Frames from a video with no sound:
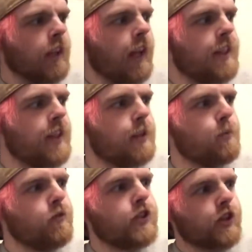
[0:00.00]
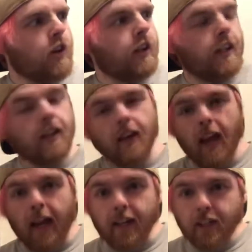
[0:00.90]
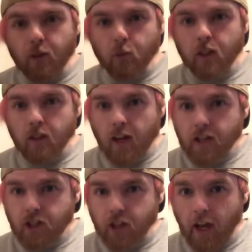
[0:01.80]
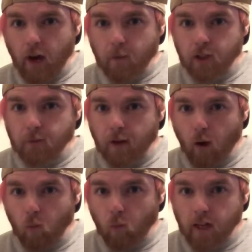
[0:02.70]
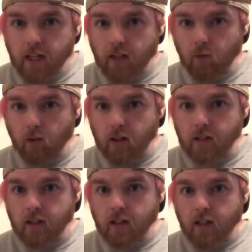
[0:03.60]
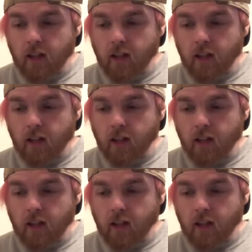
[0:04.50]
And then the movie started, and I didn't realize just how much about weed it was.